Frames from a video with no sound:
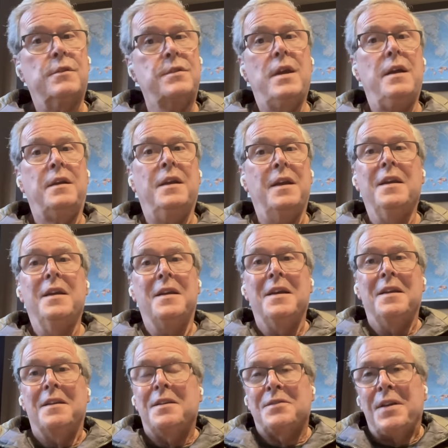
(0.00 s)
There's not
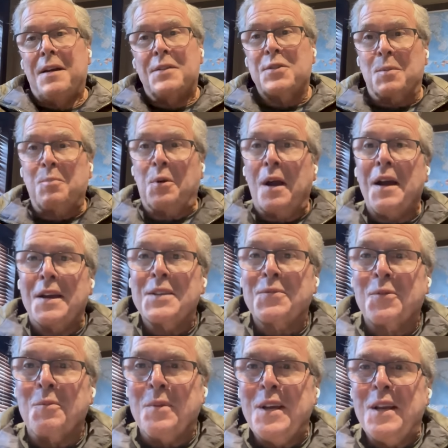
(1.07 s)
it's not a
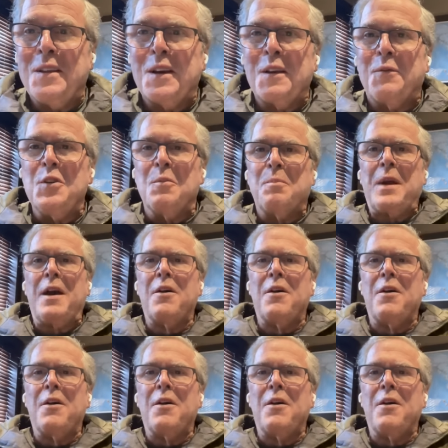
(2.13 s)
surprise for me that if you